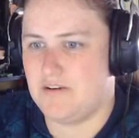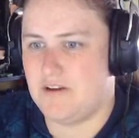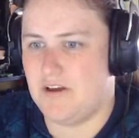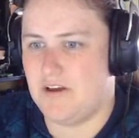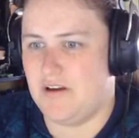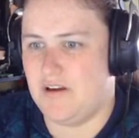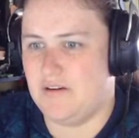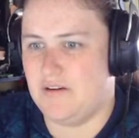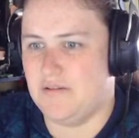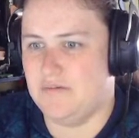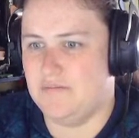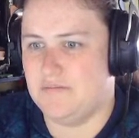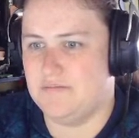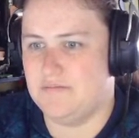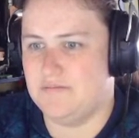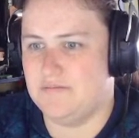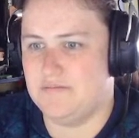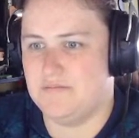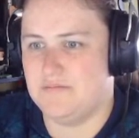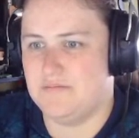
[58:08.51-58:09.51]
oh.
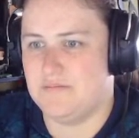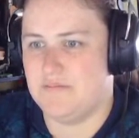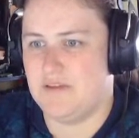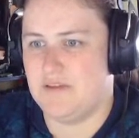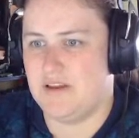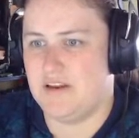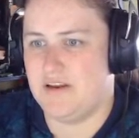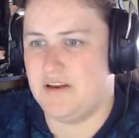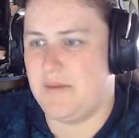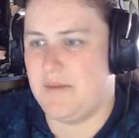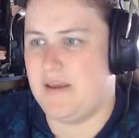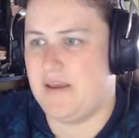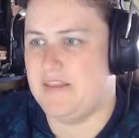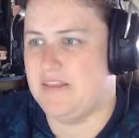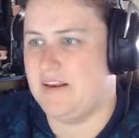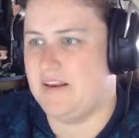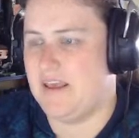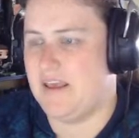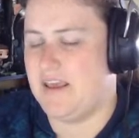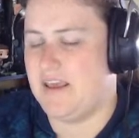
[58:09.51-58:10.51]
I need to paint the
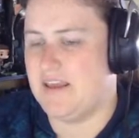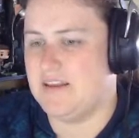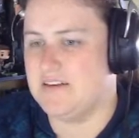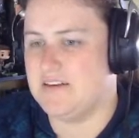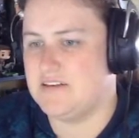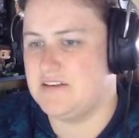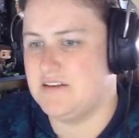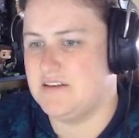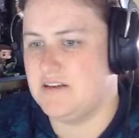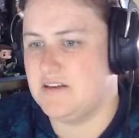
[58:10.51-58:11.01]
land.